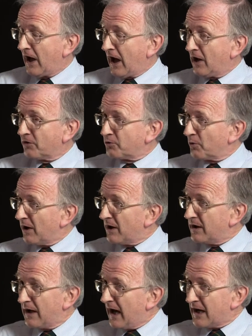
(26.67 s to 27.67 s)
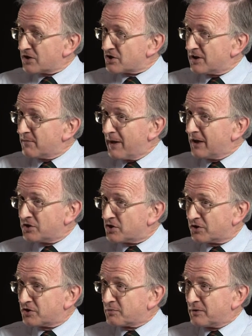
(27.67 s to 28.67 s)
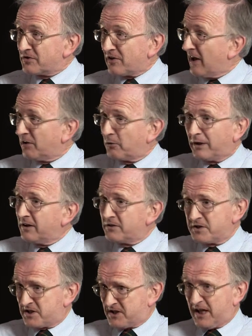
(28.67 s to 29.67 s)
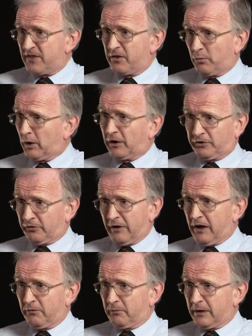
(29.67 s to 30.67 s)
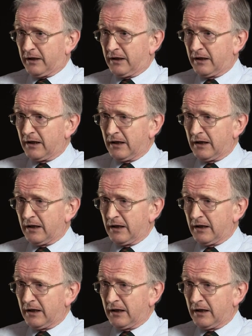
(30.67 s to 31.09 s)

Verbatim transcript: How do I actually make judgments? How do I understand the world around me?